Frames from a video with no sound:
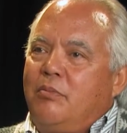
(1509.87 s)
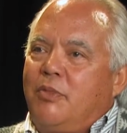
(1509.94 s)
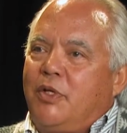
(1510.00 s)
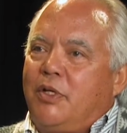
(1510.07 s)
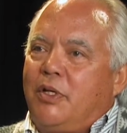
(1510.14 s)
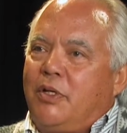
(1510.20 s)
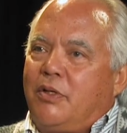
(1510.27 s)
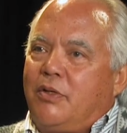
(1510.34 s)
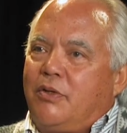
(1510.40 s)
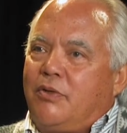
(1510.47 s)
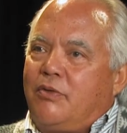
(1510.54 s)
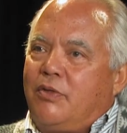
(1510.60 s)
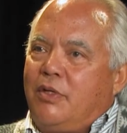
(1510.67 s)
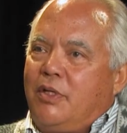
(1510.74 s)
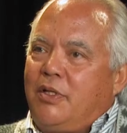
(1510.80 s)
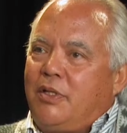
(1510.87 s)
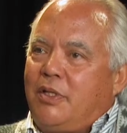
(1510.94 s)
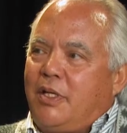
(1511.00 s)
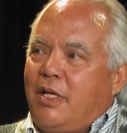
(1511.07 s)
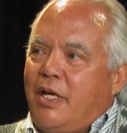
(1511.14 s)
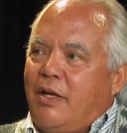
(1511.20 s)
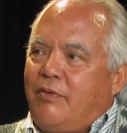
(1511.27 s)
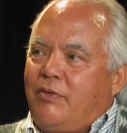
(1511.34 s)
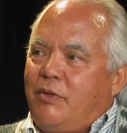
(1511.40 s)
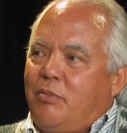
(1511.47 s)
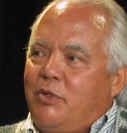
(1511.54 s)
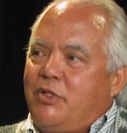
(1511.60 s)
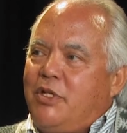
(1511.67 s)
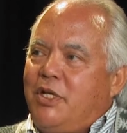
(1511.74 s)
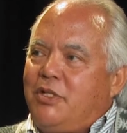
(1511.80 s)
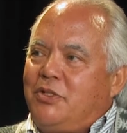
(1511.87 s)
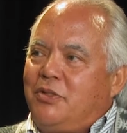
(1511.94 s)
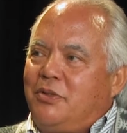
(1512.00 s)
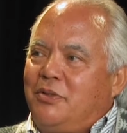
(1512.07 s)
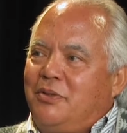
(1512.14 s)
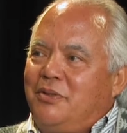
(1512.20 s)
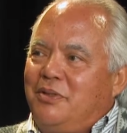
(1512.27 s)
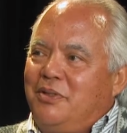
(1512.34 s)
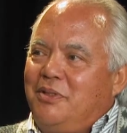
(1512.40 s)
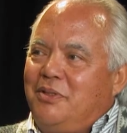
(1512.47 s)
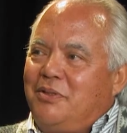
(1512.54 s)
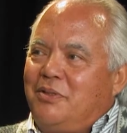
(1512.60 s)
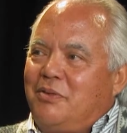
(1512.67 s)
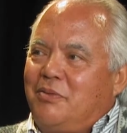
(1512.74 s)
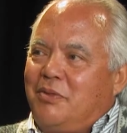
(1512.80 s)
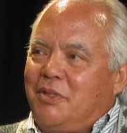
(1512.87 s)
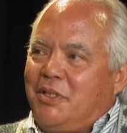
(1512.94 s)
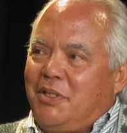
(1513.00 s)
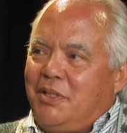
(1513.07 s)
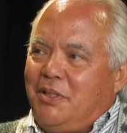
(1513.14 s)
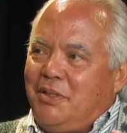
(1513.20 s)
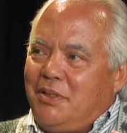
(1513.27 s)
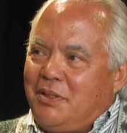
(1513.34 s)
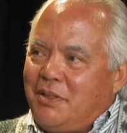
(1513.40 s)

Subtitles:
because they have the potential to really